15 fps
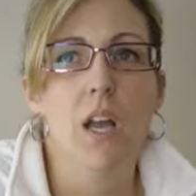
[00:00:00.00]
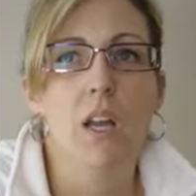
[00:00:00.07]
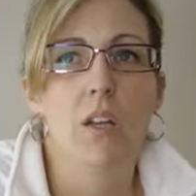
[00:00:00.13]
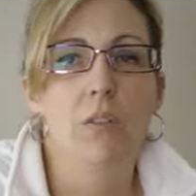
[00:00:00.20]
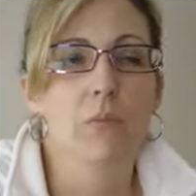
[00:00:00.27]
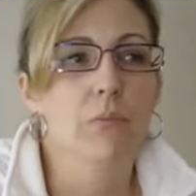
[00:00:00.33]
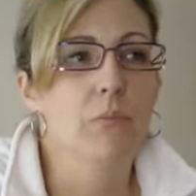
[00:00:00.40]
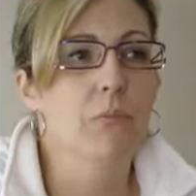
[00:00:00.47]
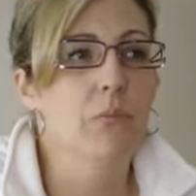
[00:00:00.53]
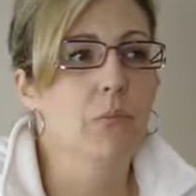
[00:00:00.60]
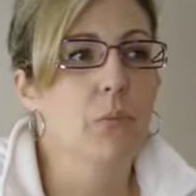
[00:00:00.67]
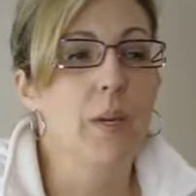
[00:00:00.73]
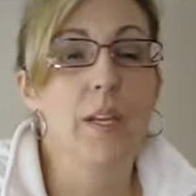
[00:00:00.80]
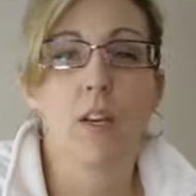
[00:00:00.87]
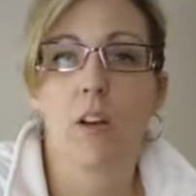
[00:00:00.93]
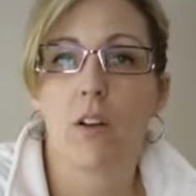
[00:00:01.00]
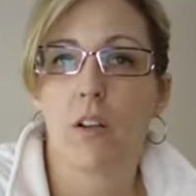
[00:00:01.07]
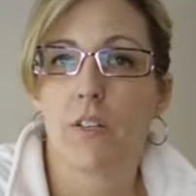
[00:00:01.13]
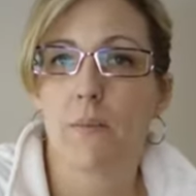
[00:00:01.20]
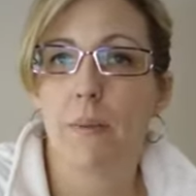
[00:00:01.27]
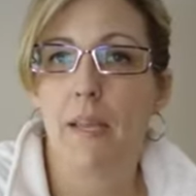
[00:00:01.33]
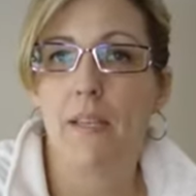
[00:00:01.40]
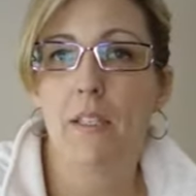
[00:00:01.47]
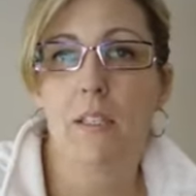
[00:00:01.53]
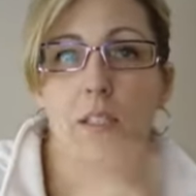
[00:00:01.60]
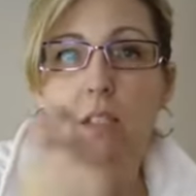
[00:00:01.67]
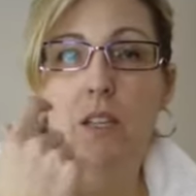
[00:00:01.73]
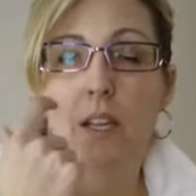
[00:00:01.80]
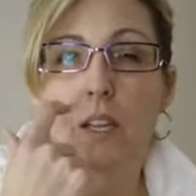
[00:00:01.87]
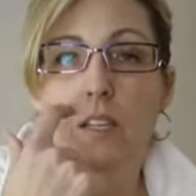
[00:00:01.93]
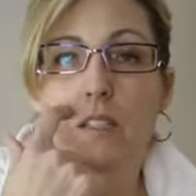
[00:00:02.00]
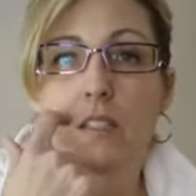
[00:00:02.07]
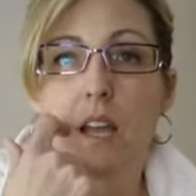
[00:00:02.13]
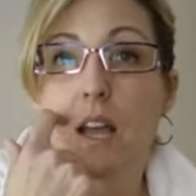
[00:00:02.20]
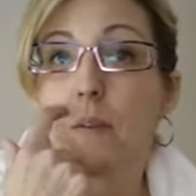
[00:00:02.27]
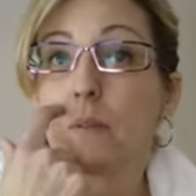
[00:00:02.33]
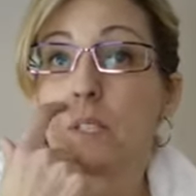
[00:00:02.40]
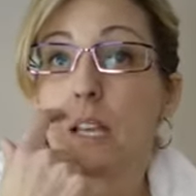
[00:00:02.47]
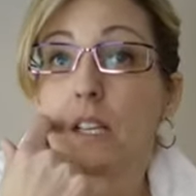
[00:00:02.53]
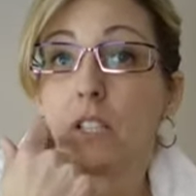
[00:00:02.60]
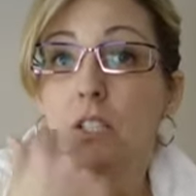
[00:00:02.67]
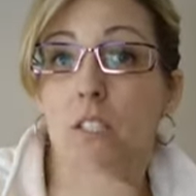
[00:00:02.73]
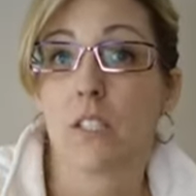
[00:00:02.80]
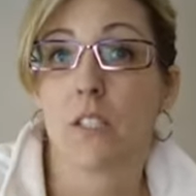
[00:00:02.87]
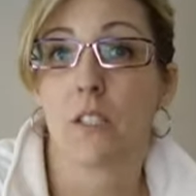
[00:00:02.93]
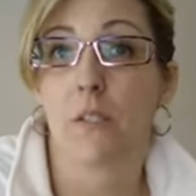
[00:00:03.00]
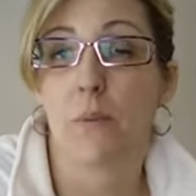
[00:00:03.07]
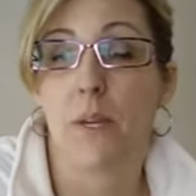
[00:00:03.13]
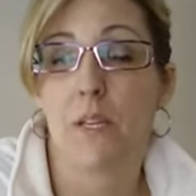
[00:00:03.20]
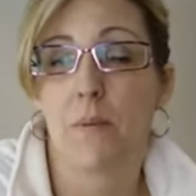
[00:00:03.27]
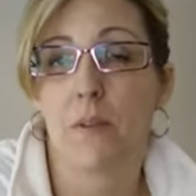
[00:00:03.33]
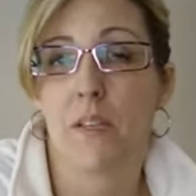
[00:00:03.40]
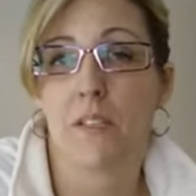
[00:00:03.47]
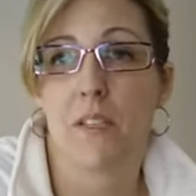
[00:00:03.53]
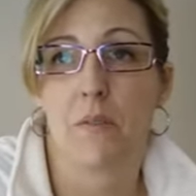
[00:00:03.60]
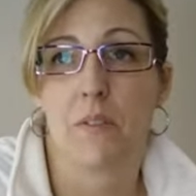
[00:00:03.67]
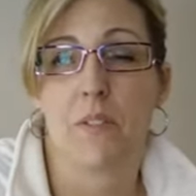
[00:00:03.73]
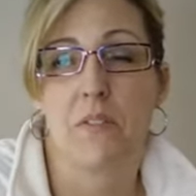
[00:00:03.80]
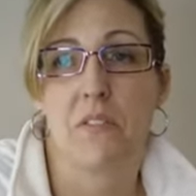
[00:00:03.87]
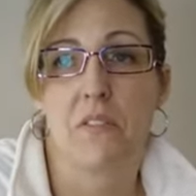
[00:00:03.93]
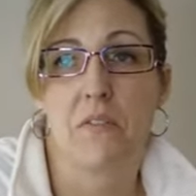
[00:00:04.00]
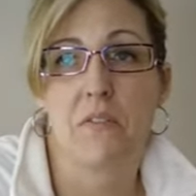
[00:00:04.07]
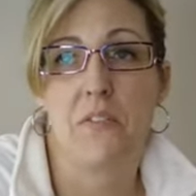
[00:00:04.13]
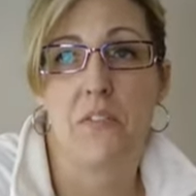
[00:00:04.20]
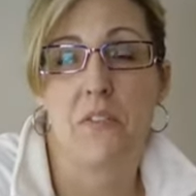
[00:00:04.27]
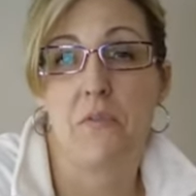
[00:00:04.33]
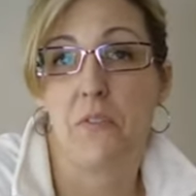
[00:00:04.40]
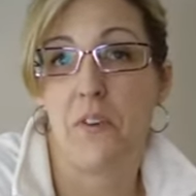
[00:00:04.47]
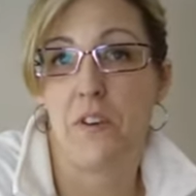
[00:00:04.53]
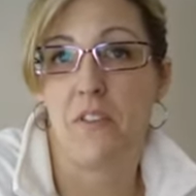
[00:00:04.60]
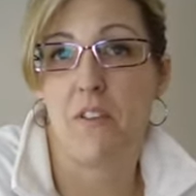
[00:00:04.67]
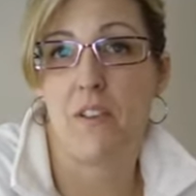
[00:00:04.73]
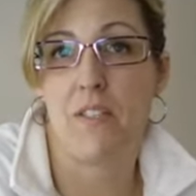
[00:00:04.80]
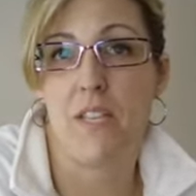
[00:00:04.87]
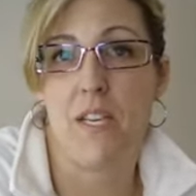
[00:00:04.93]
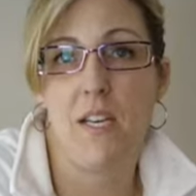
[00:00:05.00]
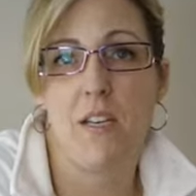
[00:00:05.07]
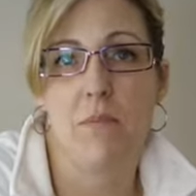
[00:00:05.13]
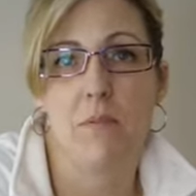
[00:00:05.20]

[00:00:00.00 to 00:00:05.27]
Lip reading: We had all gone to bed, and I was actually still awake because I was feeling very nauseated.